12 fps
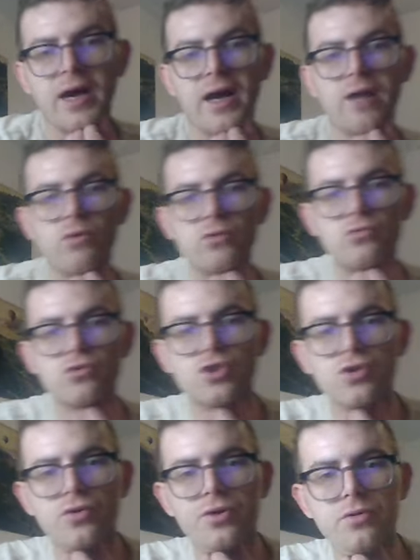I want to
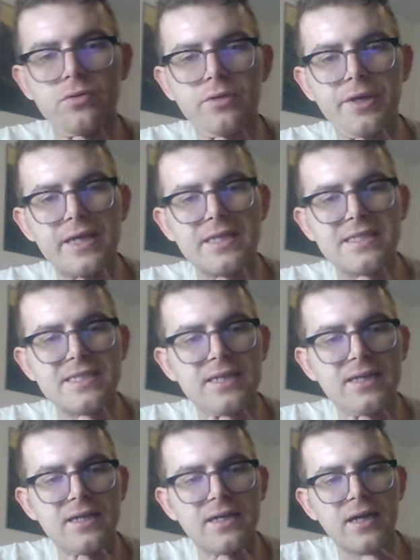show you is
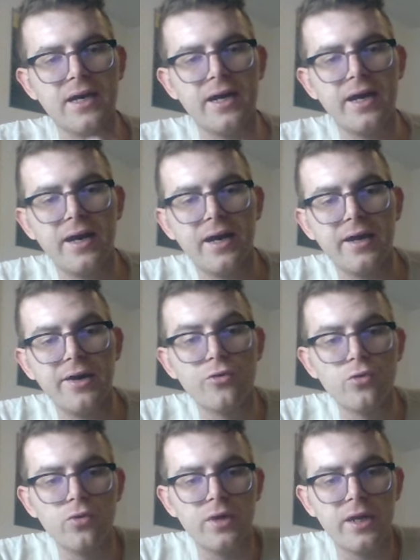
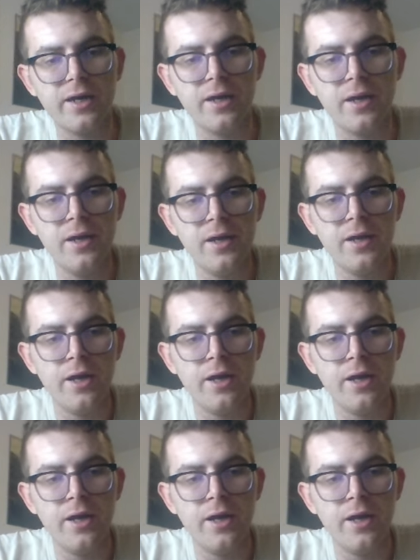rook a